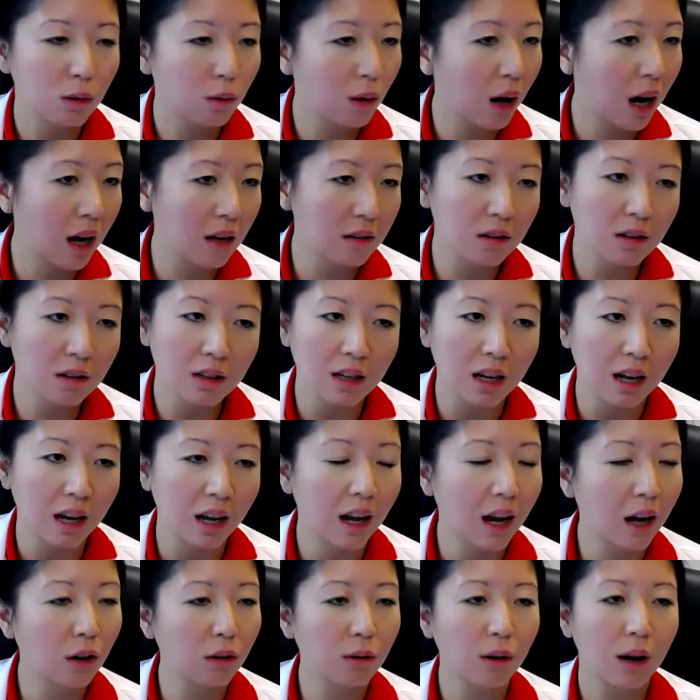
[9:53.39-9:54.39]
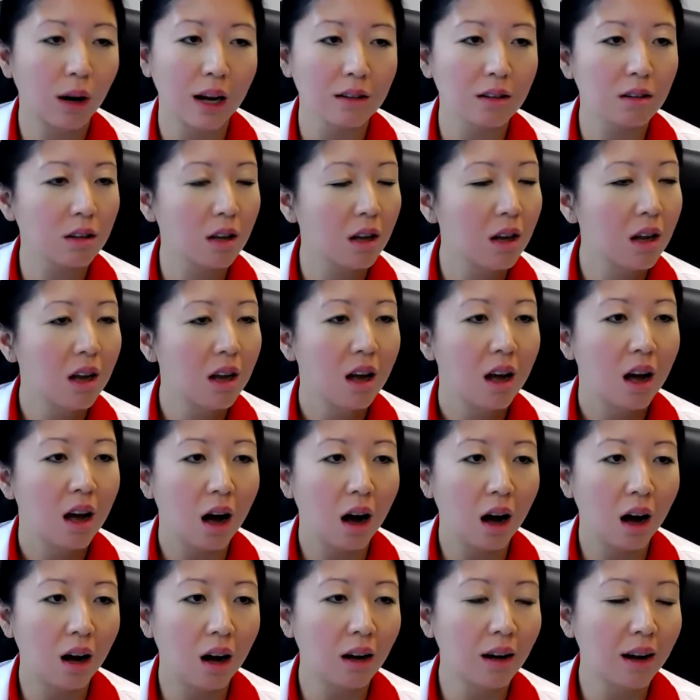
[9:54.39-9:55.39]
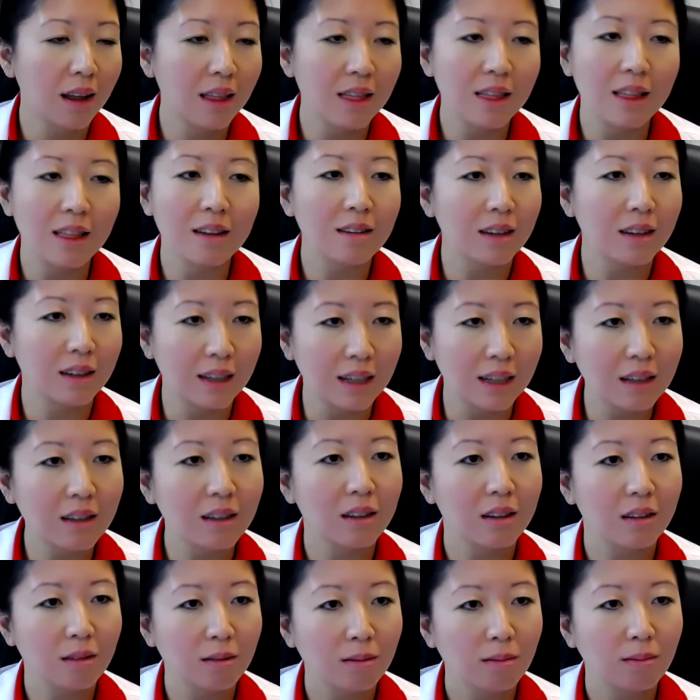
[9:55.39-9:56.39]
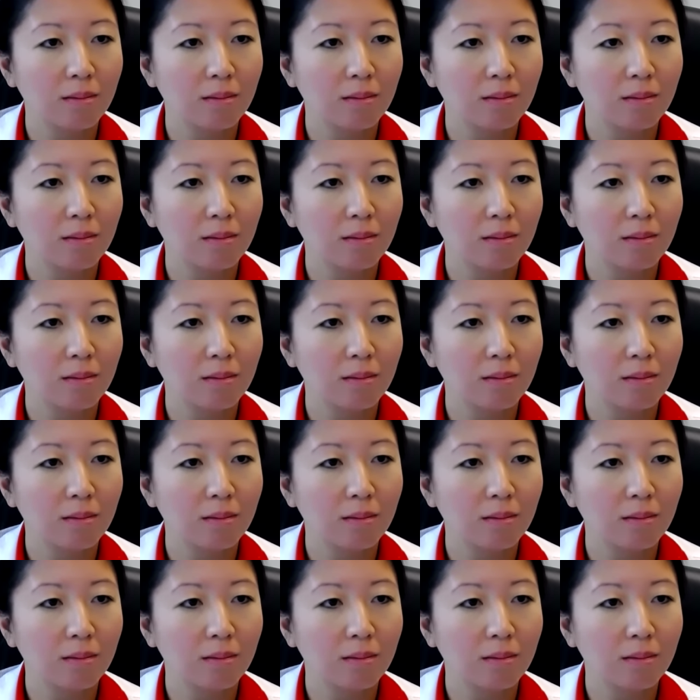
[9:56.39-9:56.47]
across all ethnicities.